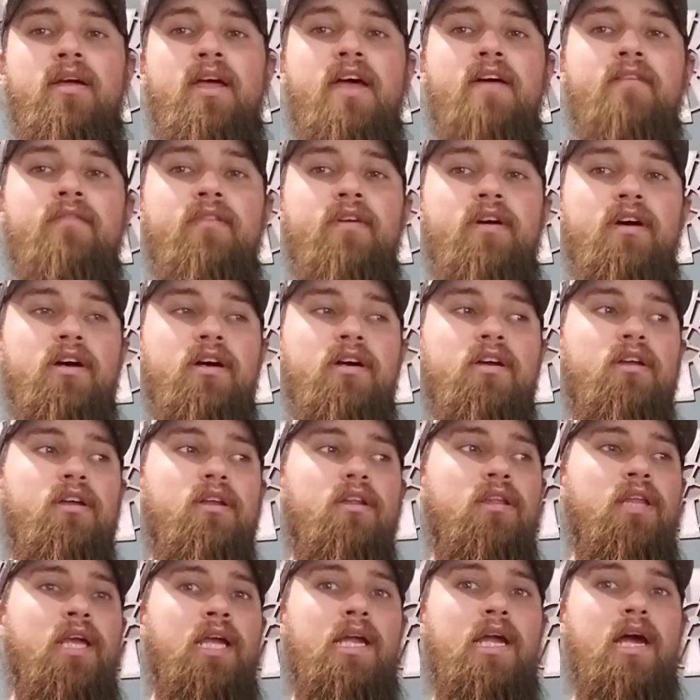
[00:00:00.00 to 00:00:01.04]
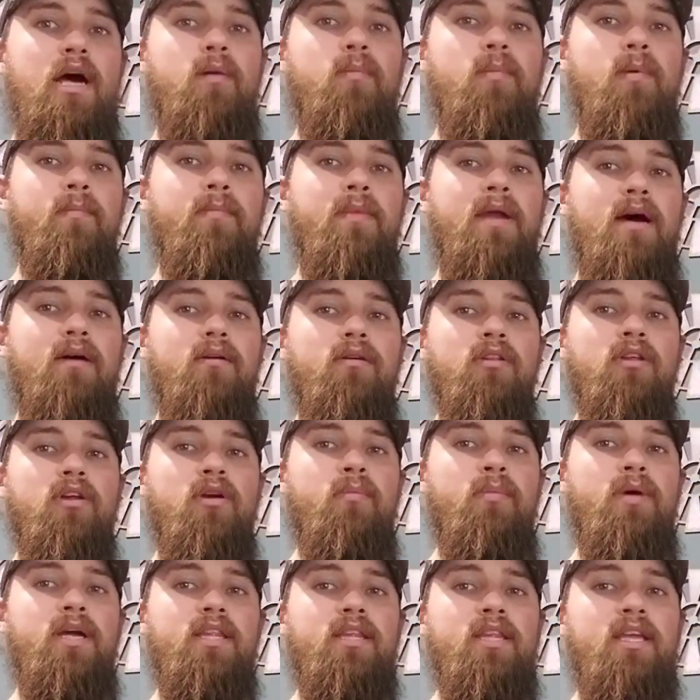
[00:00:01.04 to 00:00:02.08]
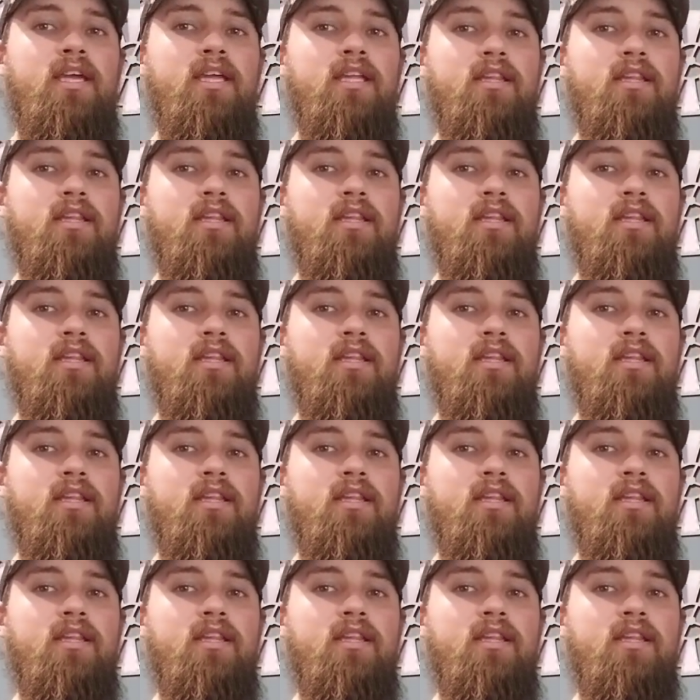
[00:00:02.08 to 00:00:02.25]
to have they calm them down a little bit.